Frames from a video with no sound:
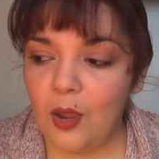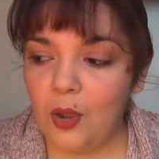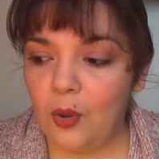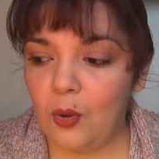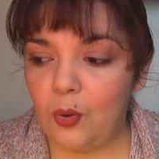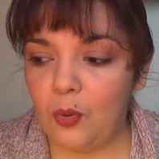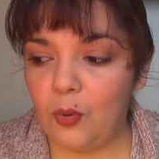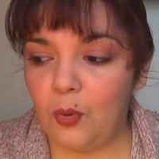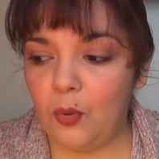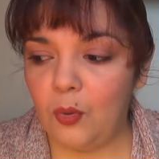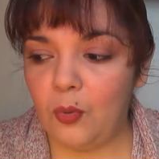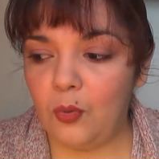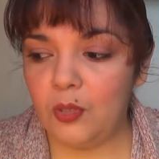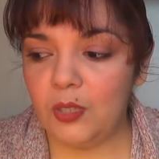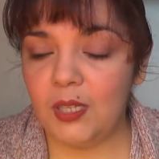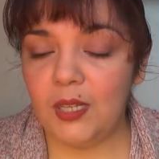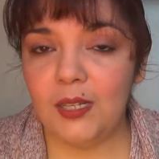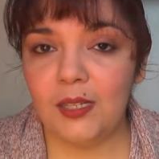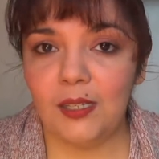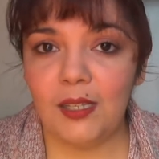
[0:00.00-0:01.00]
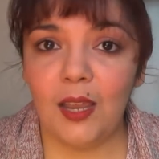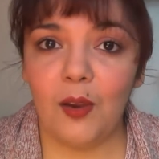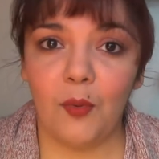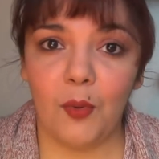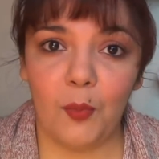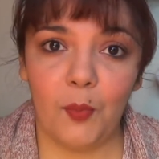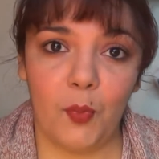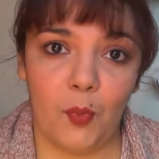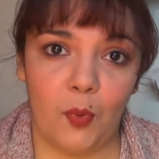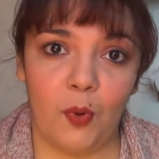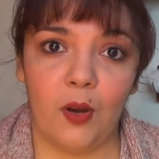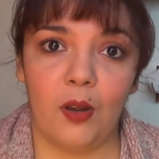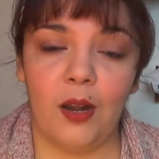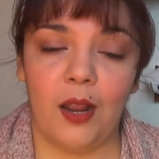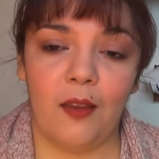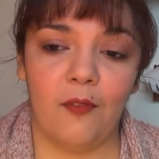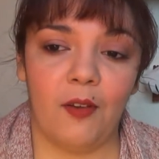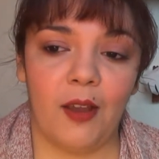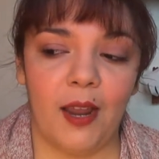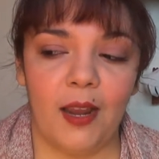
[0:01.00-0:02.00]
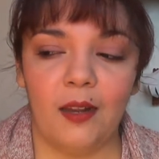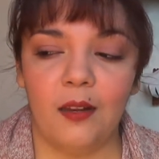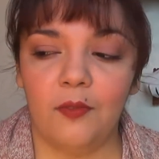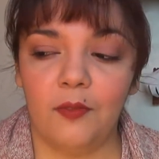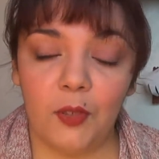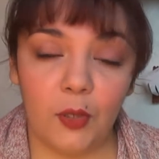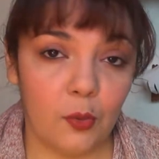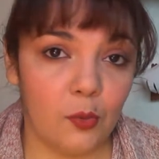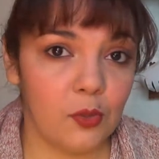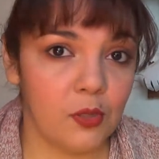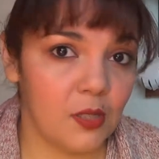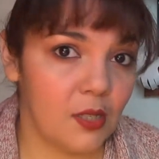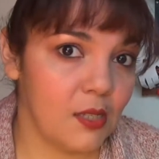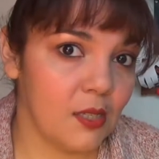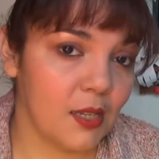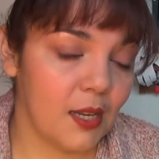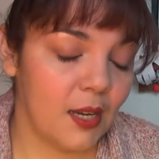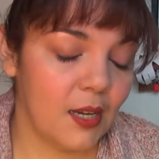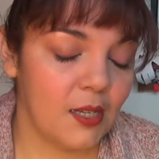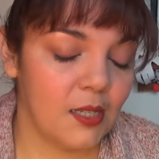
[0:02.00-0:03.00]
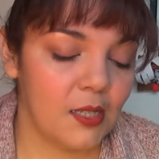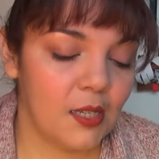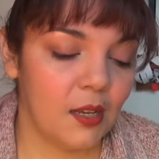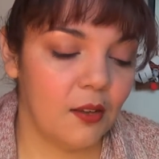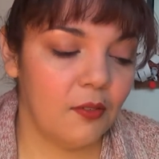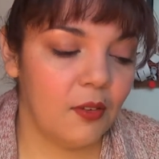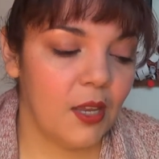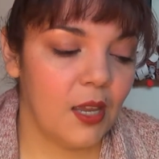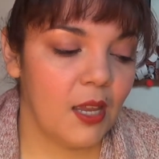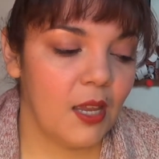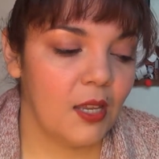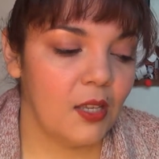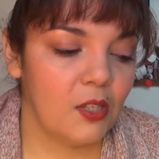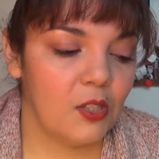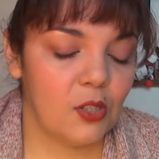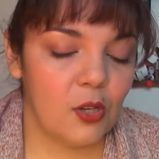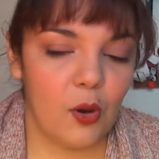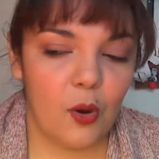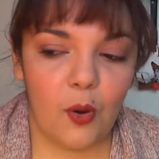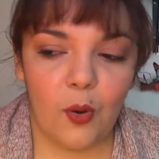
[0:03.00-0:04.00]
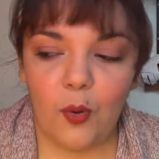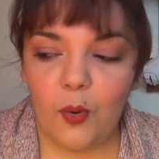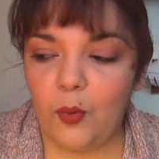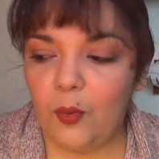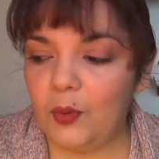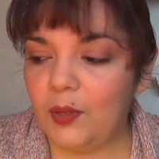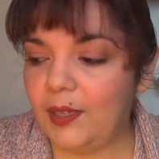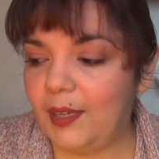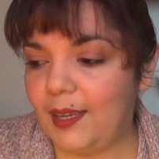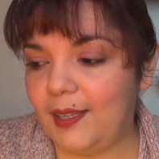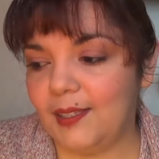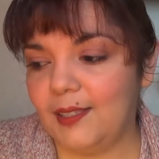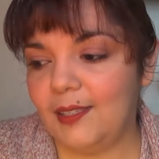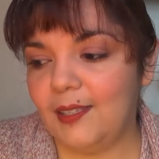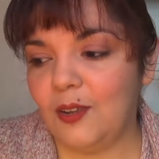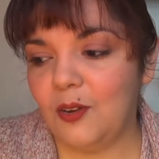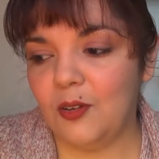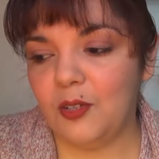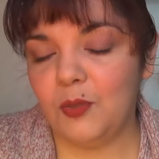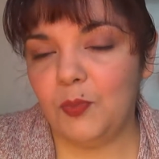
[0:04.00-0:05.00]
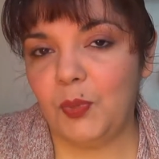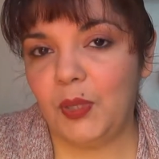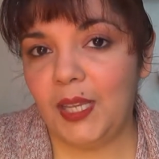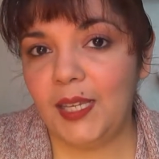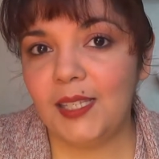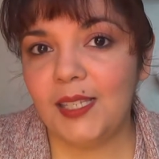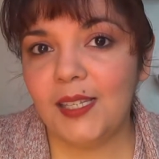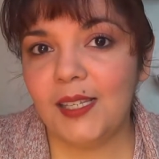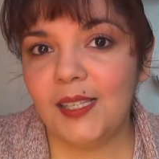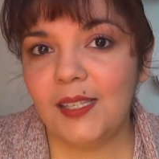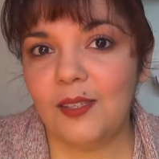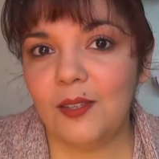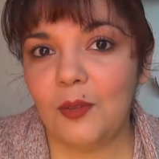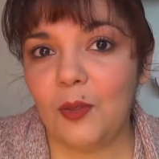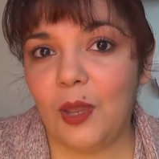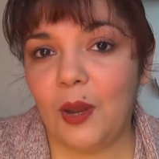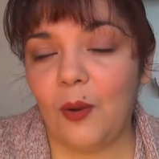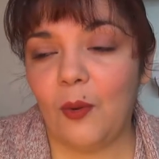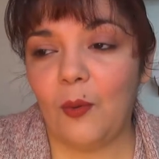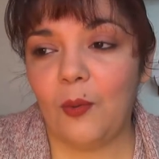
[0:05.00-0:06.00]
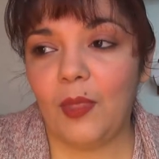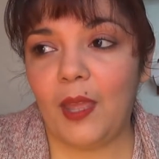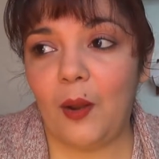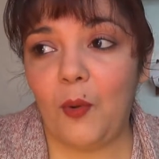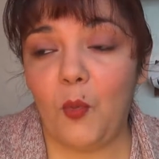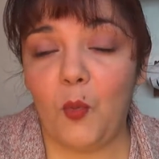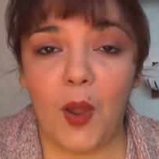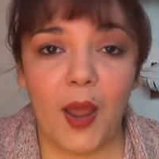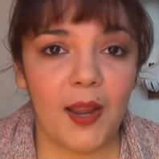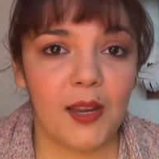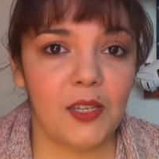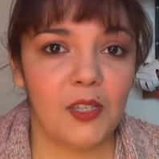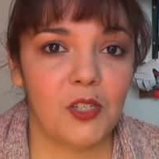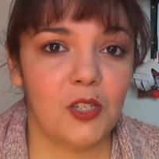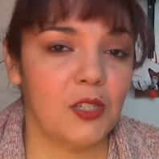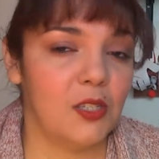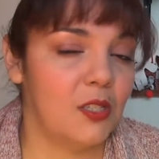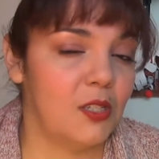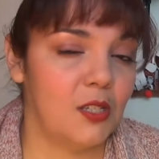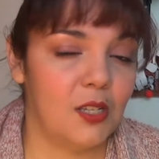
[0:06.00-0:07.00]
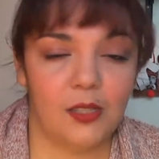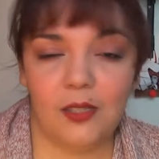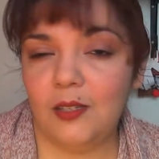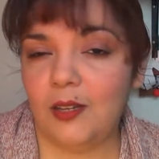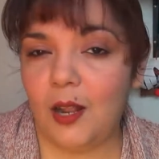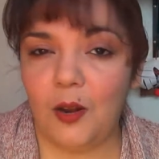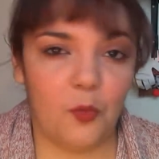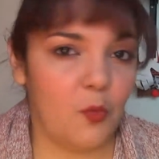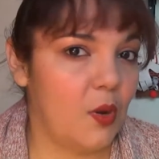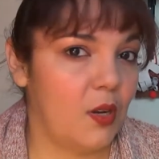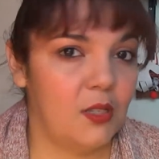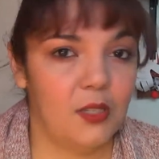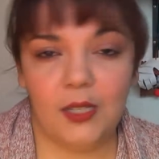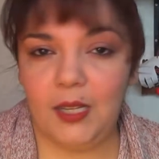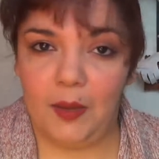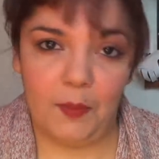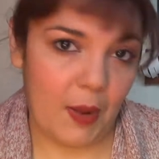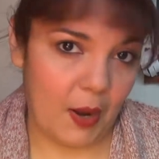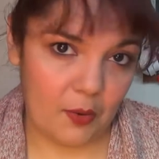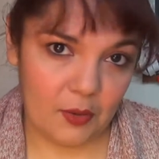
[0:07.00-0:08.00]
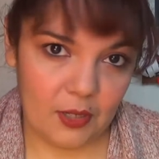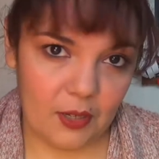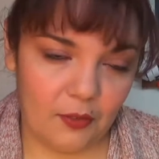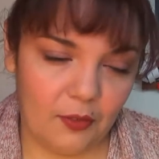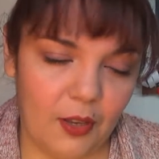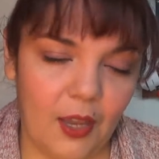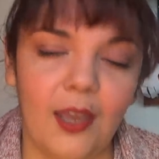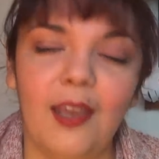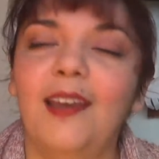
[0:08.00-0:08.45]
who, since they were born, I've kind of used this kind of stuff. So yes, there's places there that wax just does not want to come out of.